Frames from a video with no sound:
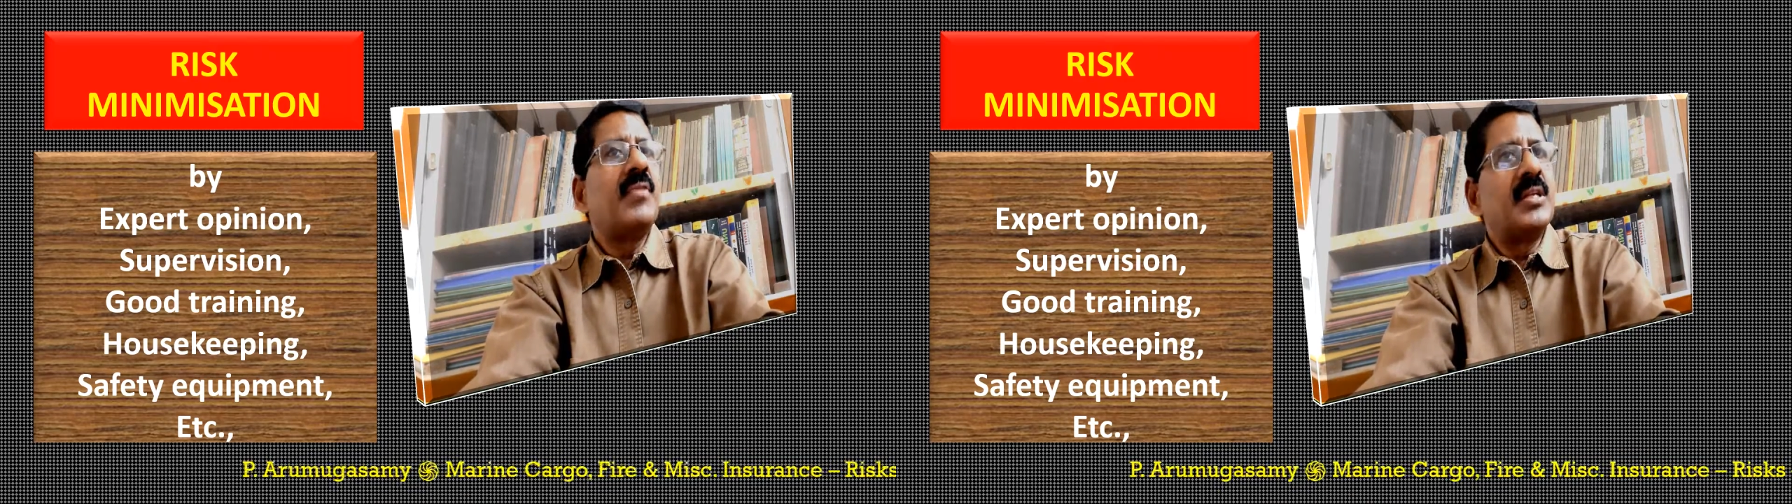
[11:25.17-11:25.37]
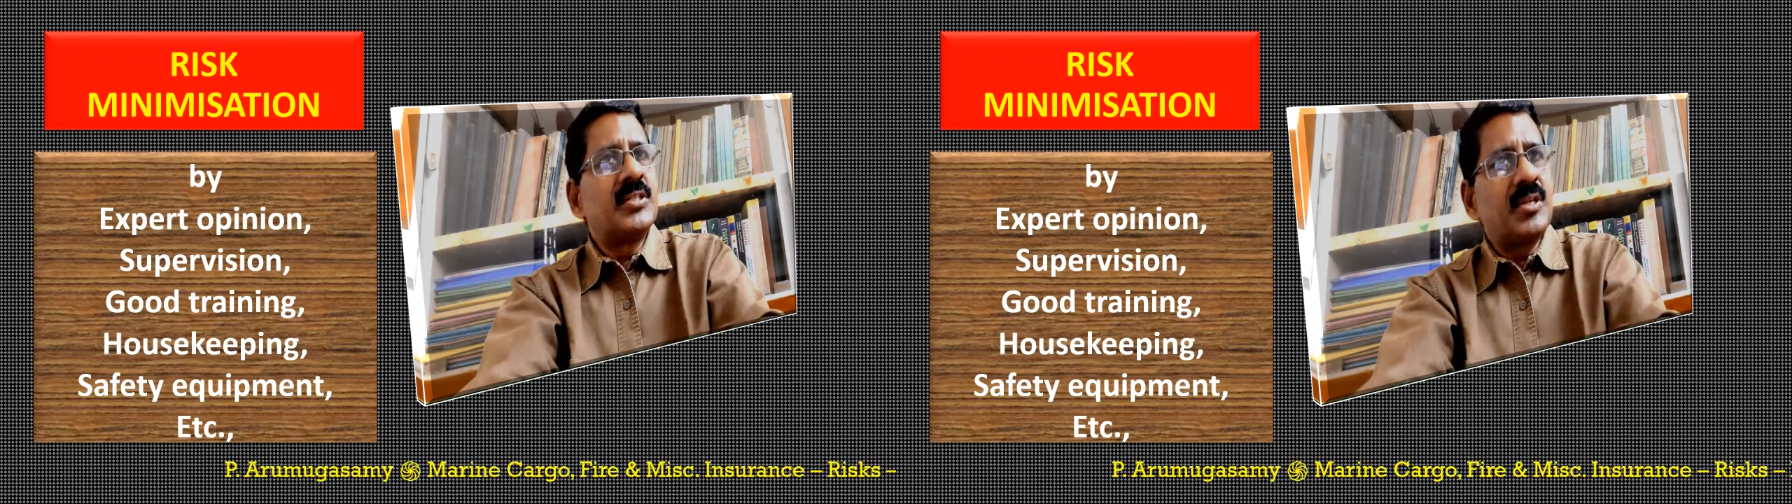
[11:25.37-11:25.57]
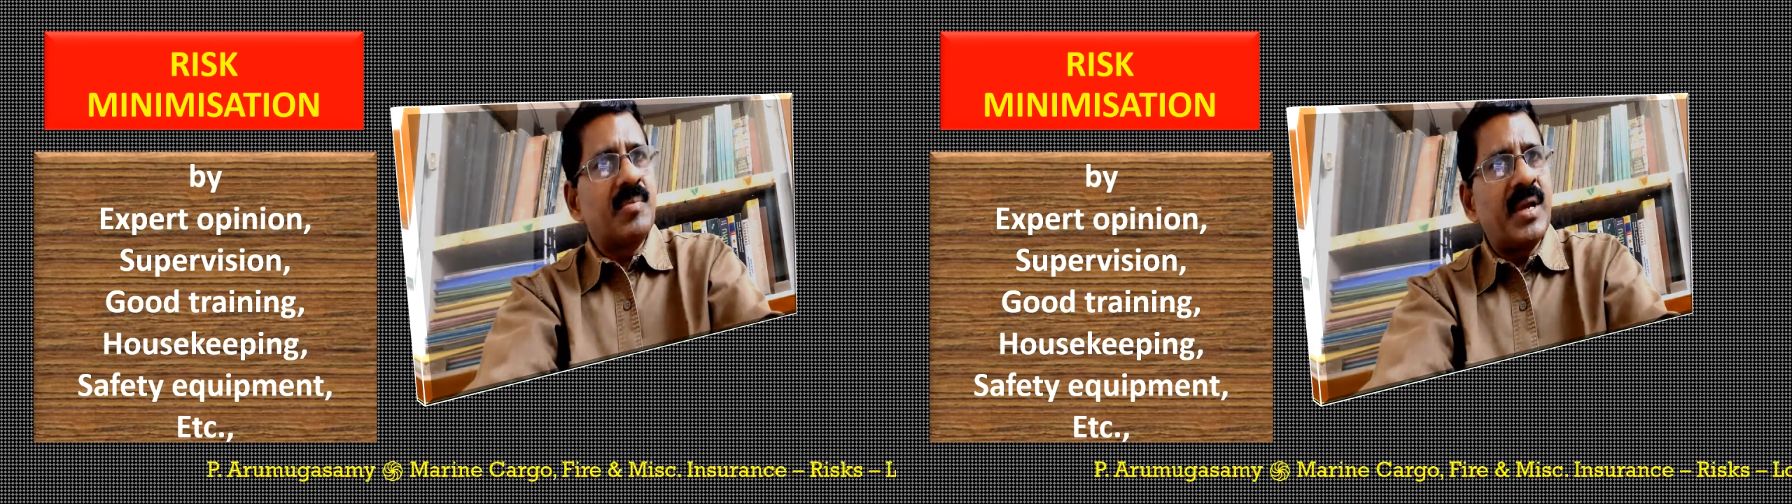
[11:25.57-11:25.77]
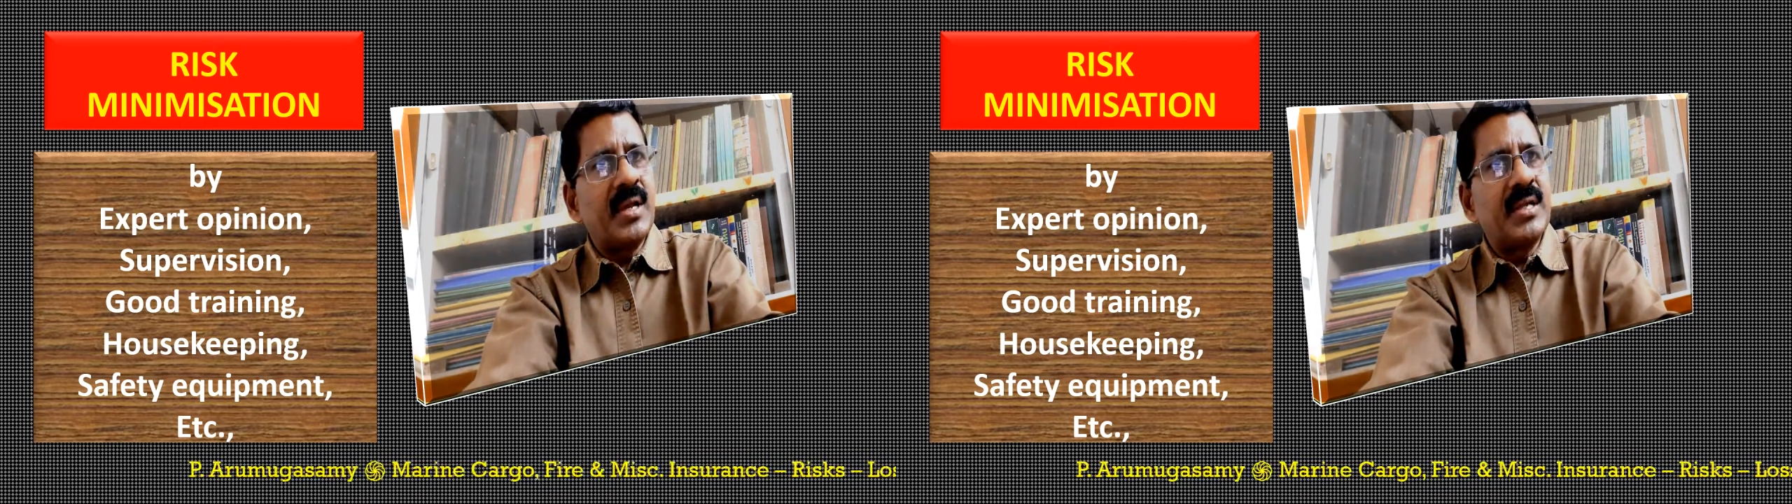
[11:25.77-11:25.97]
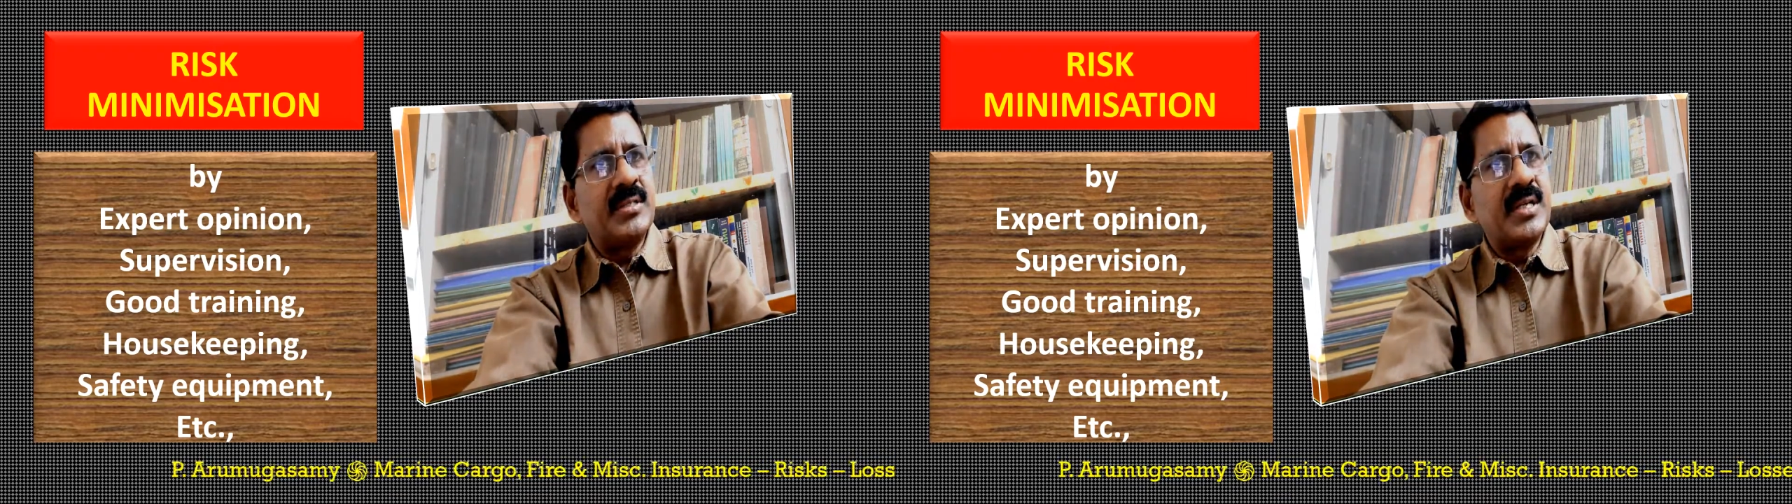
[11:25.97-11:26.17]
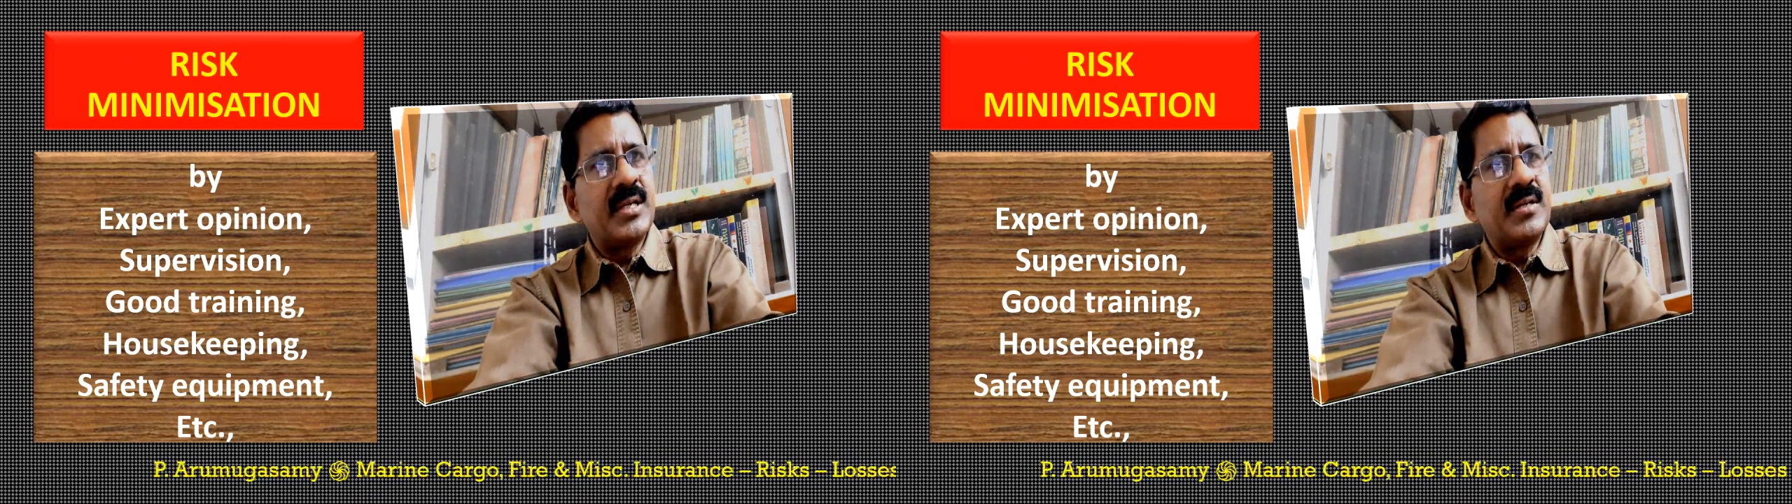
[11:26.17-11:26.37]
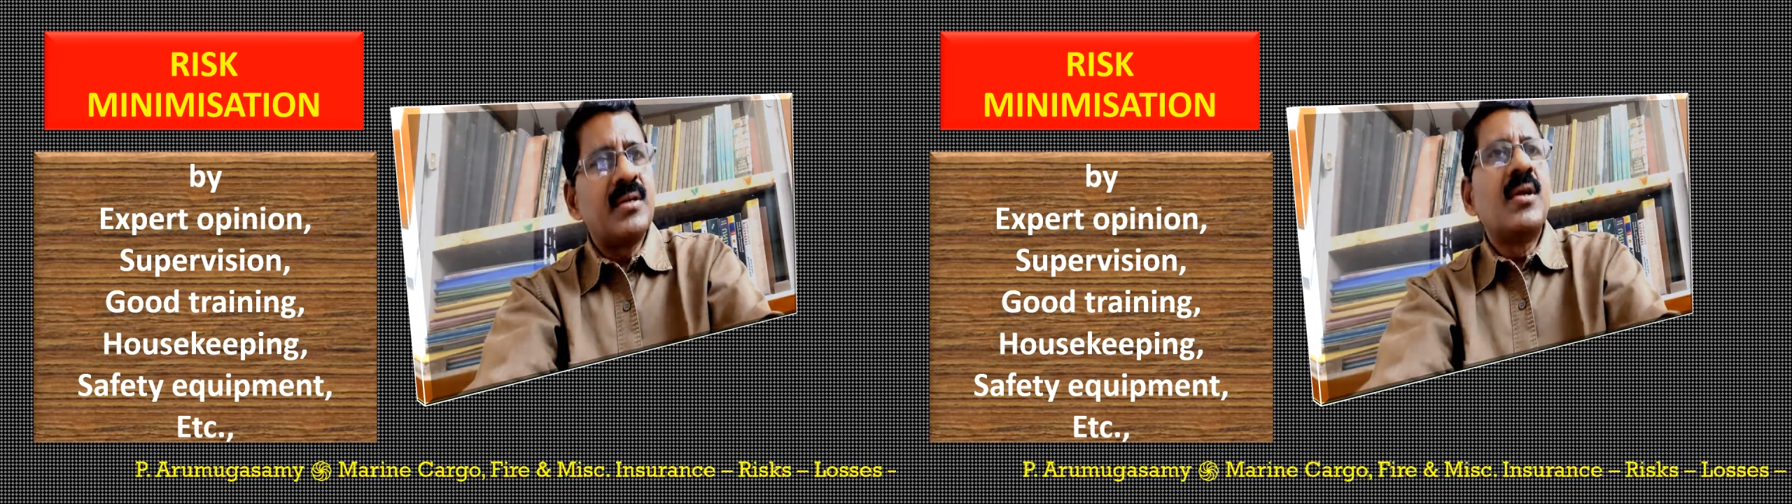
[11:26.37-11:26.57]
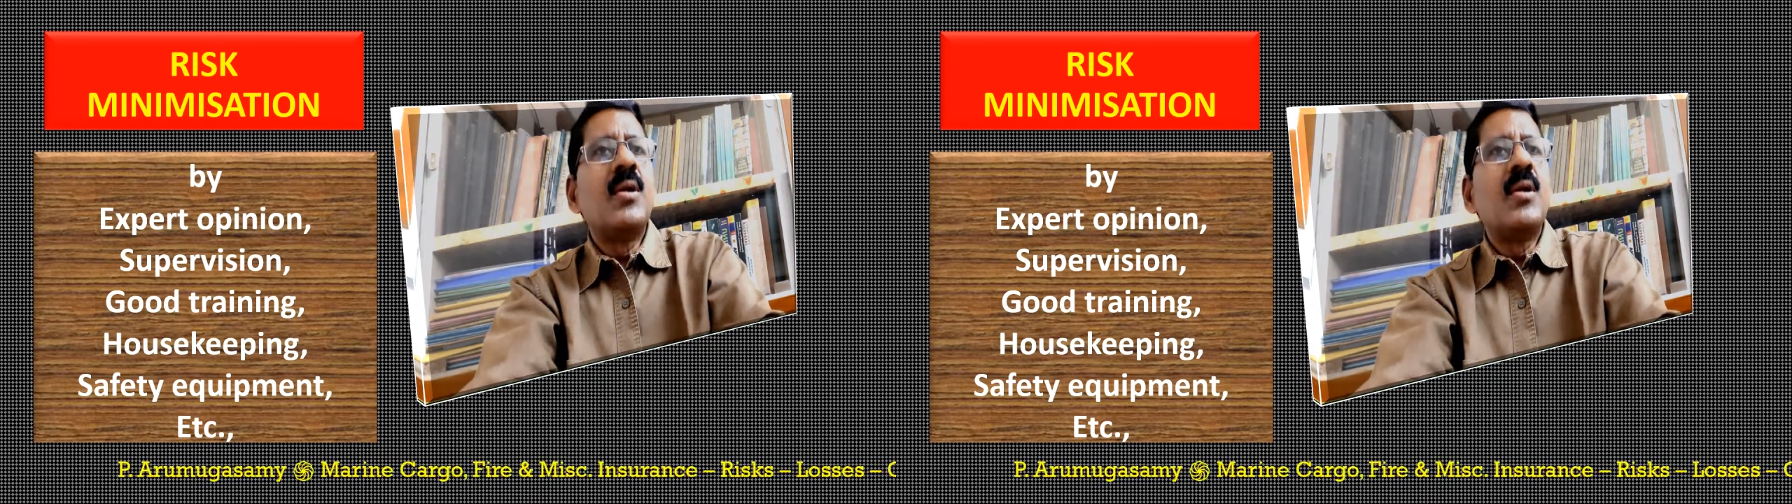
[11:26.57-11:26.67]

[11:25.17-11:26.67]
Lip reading: risk manager,